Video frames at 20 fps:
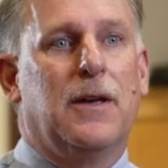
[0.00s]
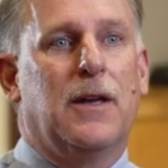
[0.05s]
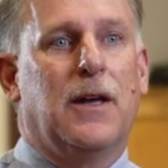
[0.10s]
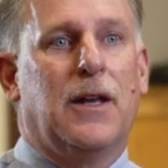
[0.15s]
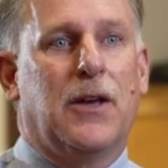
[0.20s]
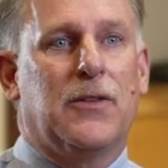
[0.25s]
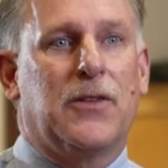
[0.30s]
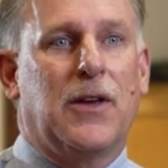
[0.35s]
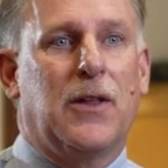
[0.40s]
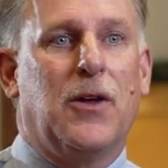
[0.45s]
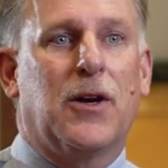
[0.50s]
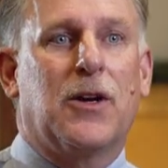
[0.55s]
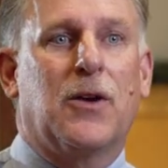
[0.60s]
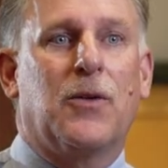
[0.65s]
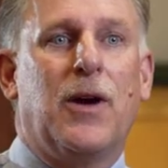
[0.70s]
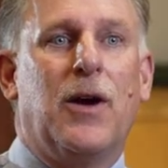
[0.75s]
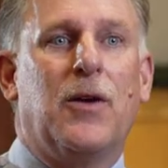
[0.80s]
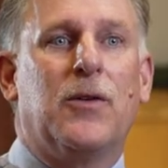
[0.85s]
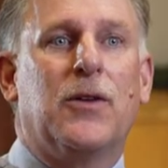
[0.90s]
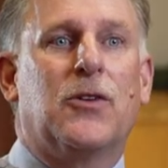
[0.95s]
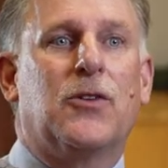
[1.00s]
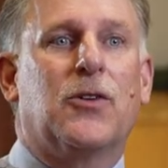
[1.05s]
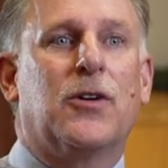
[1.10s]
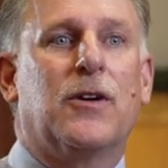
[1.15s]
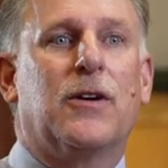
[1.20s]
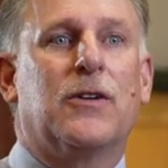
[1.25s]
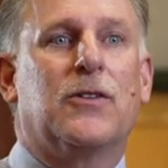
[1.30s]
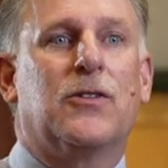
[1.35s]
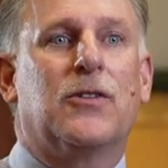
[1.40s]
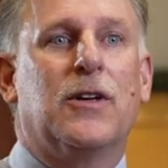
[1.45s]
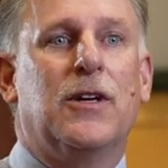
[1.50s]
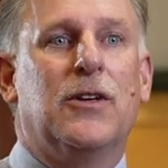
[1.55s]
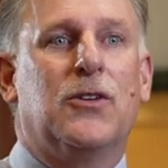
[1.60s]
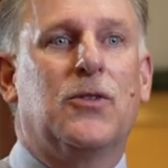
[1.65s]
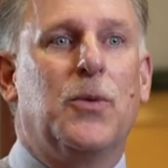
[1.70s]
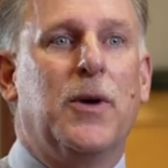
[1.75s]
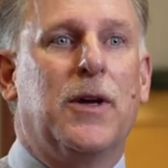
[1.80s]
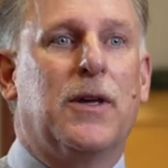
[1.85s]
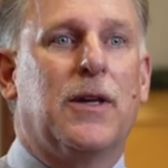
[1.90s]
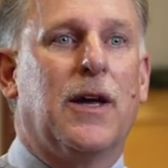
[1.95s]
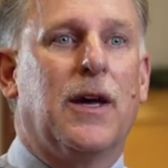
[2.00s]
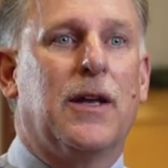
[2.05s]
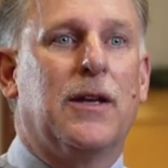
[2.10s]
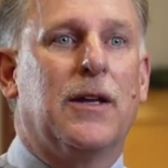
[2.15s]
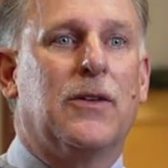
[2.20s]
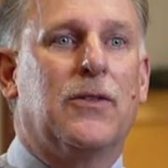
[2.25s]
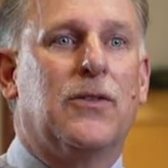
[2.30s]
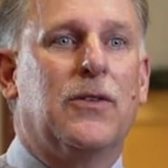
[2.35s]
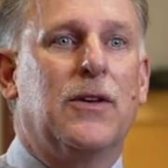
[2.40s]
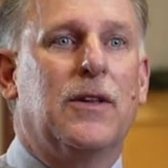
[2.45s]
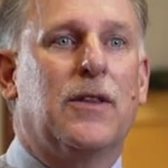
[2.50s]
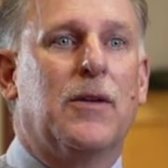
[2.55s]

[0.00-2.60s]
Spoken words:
And as I look around the church each weekend and see